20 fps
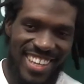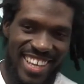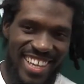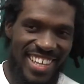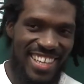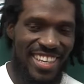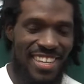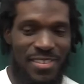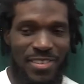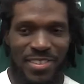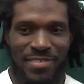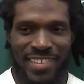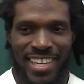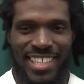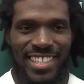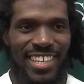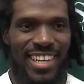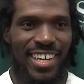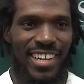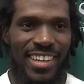Hey, it was
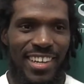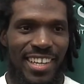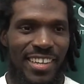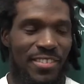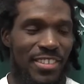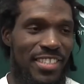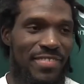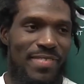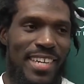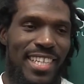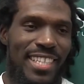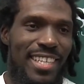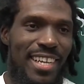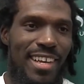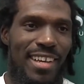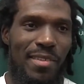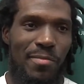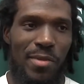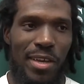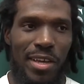my turn. It was my
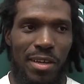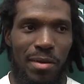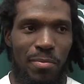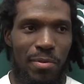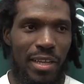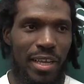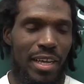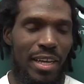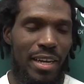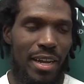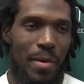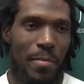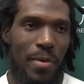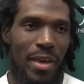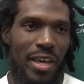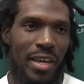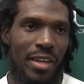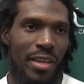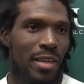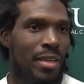time to make a play, and I
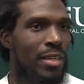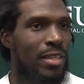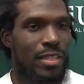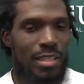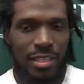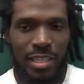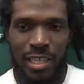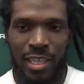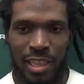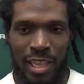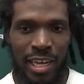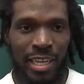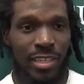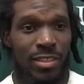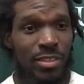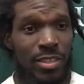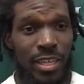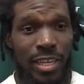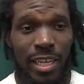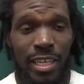made it. Like
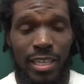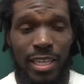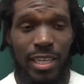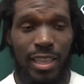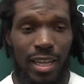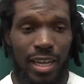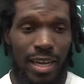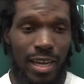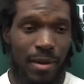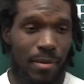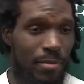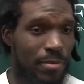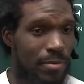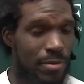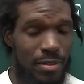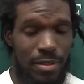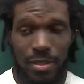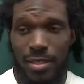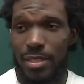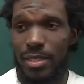you said, D-line,
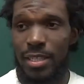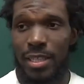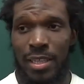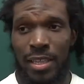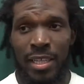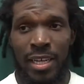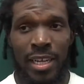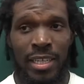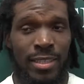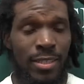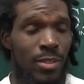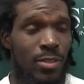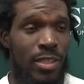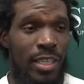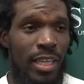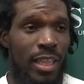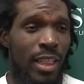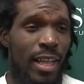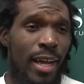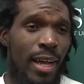no
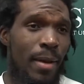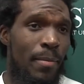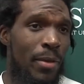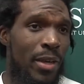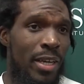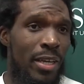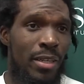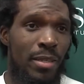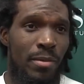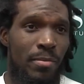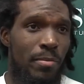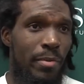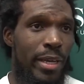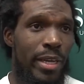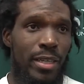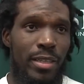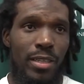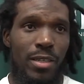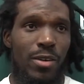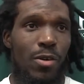D-line
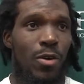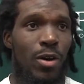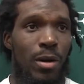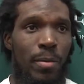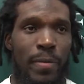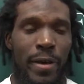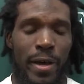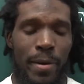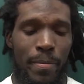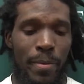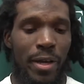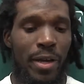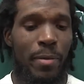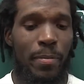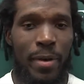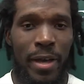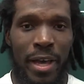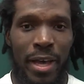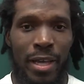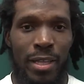made a quarterback make a
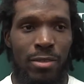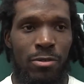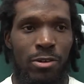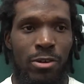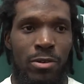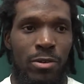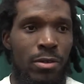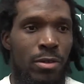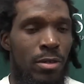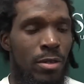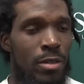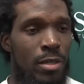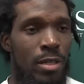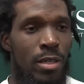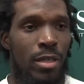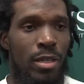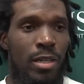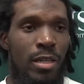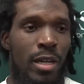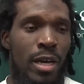bad throw,
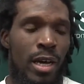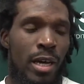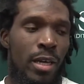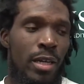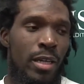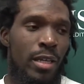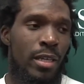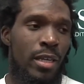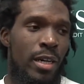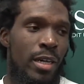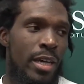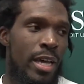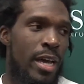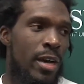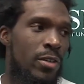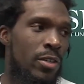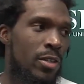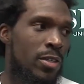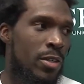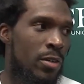and I
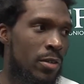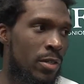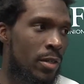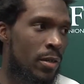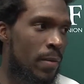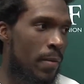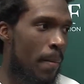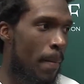counted on it.